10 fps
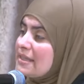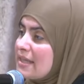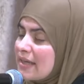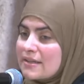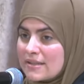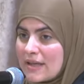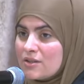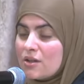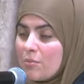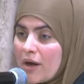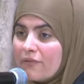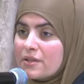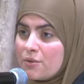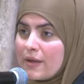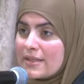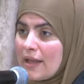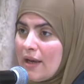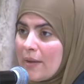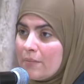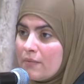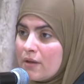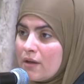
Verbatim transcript: didn't say to the Prophet sallallahu alaihi wasallam,